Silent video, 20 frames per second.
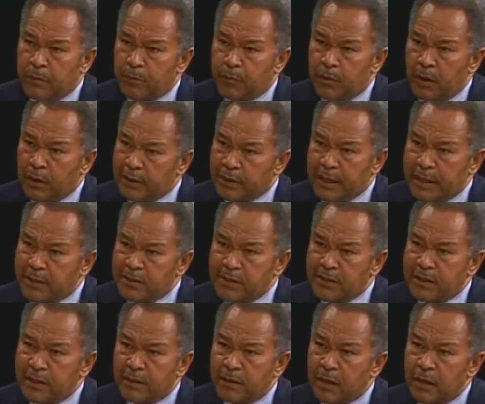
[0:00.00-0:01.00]

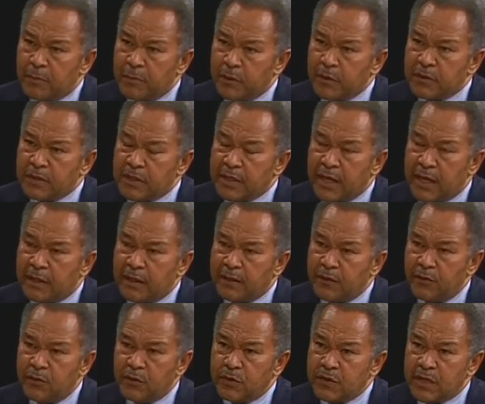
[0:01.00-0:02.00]
broadcasting personality,
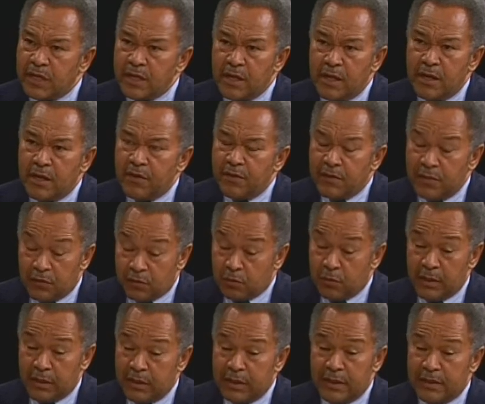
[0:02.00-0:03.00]
who said, this
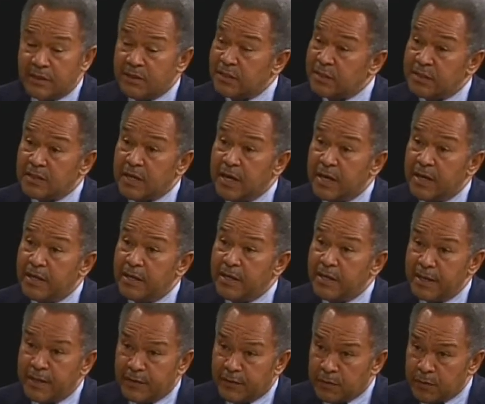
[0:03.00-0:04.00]
really is
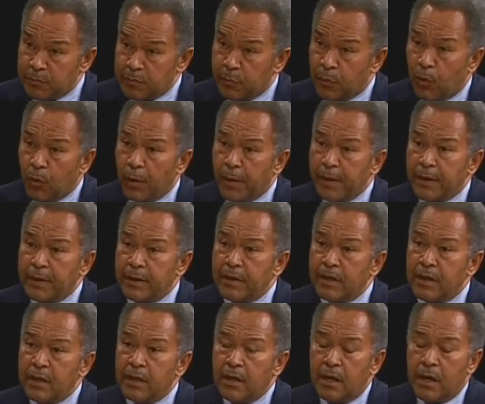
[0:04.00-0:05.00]
exciting, it's important.
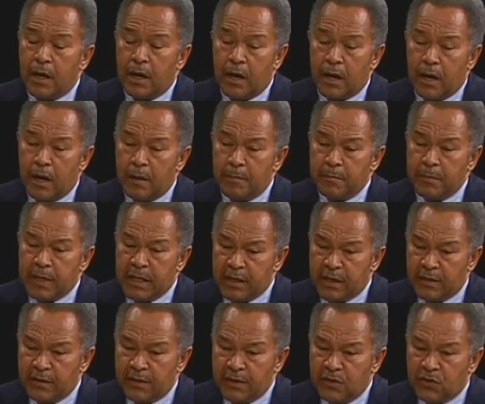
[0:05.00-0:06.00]

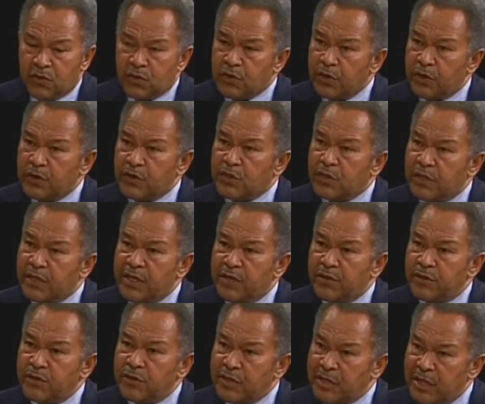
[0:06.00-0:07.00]
Many of these church
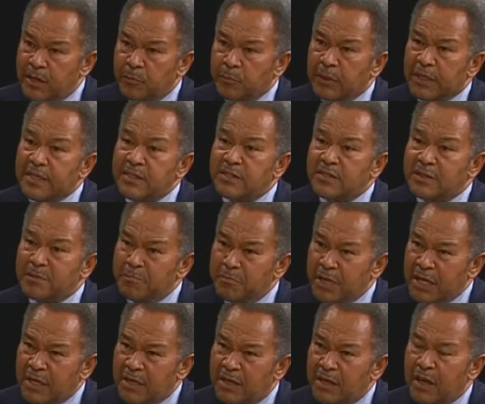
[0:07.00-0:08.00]
leaders need a place to
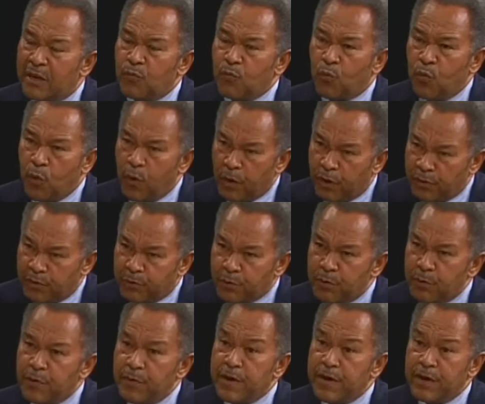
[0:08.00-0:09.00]
meet and work
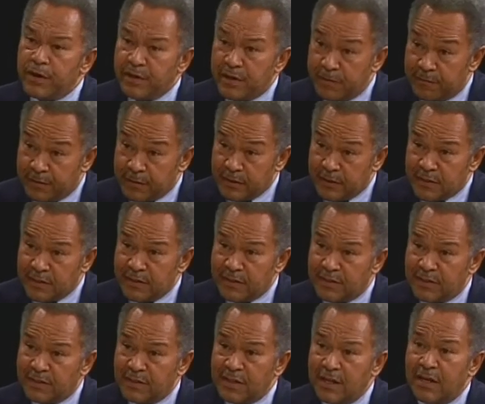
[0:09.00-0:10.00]
through their
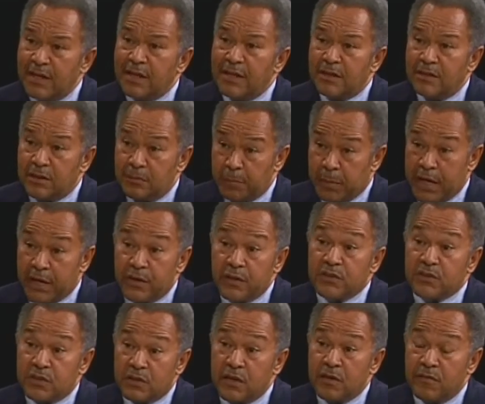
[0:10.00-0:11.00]
differences to better
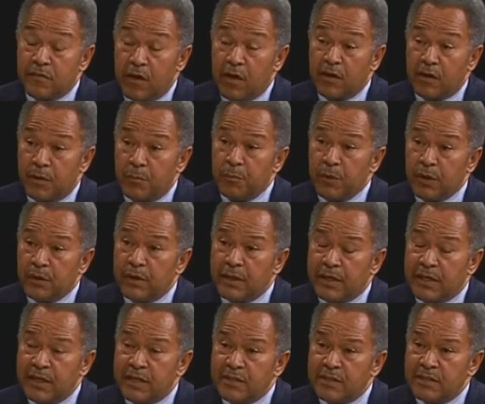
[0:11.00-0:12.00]
serve our
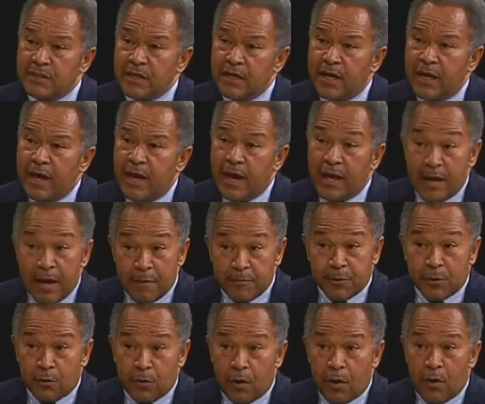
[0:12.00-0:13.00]
communities. And
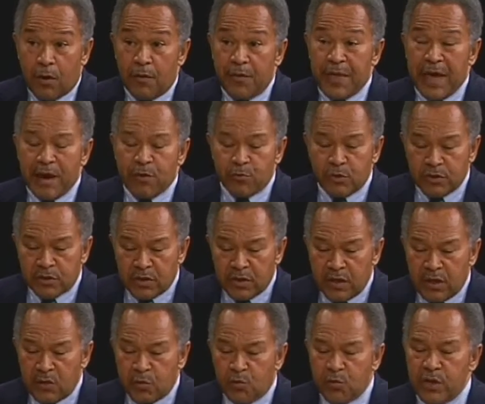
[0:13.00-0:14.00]
after all, that was
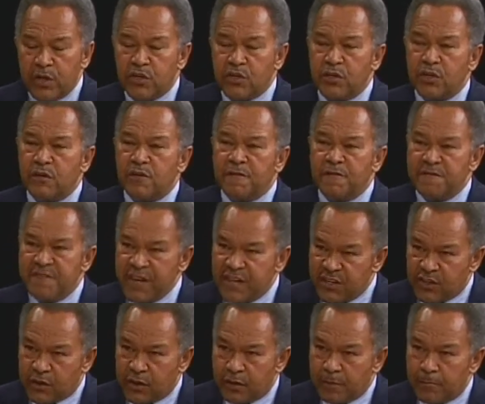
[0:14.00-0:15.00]
the original
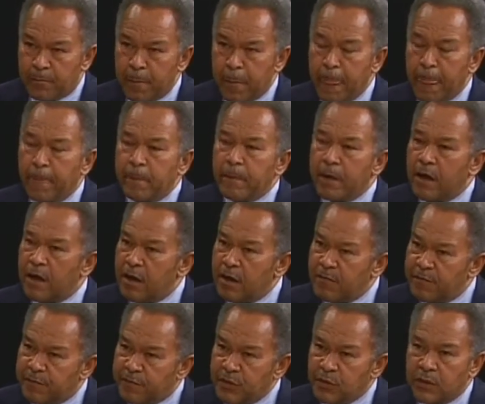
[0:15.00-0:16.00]
vision
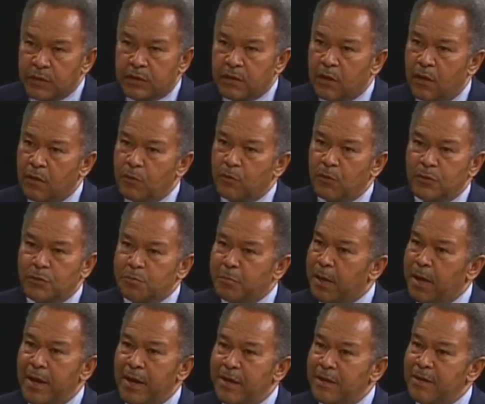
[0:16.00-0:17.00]
of Chautauqua's
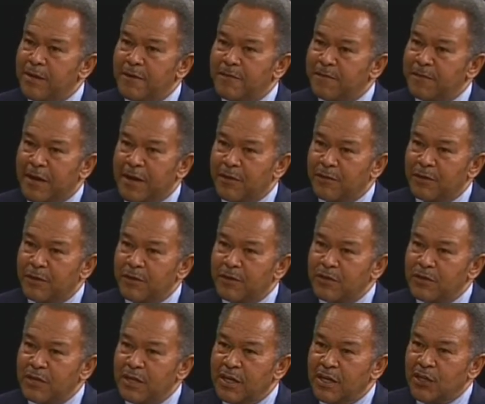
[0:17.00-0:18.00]
pioneer
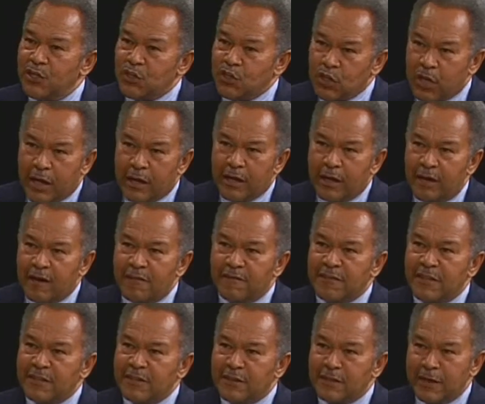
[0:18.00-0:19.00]
founders. John Howell
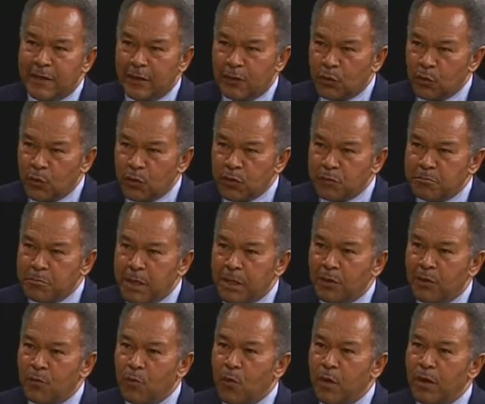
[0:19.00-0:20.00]
Benson and Lewis
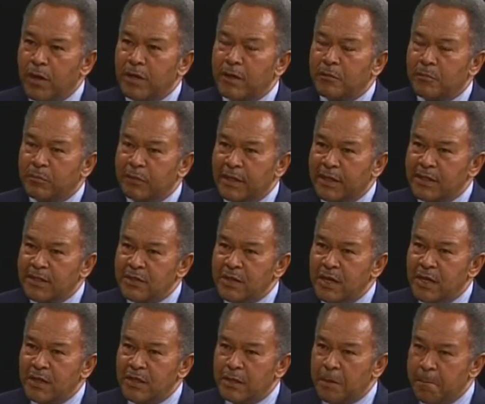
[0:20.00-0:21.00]
Miller wanted a place
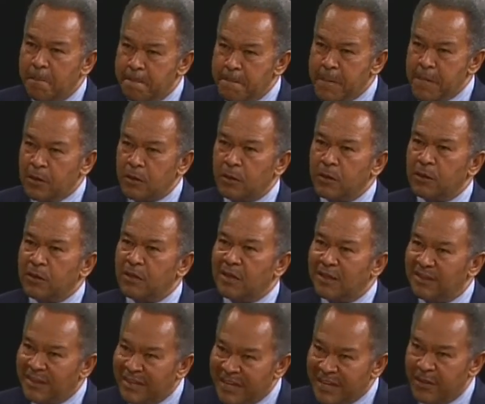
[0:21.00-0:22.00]
to
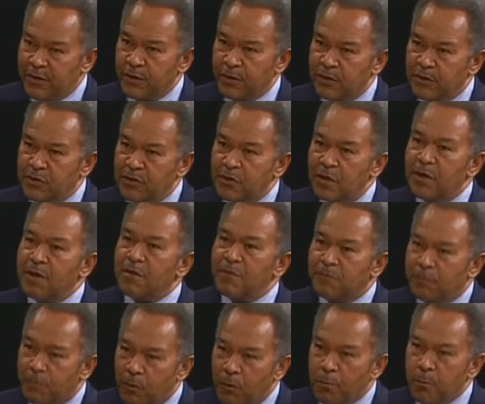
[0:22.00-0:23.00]
build leaders
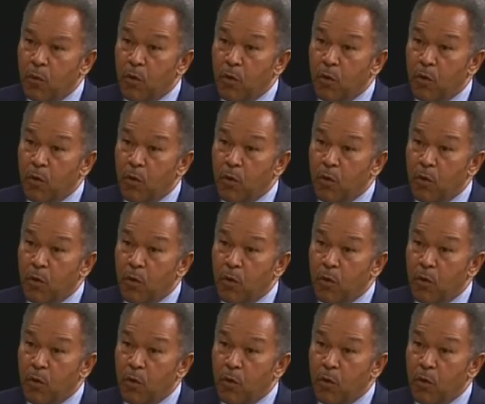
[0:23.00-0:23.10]
for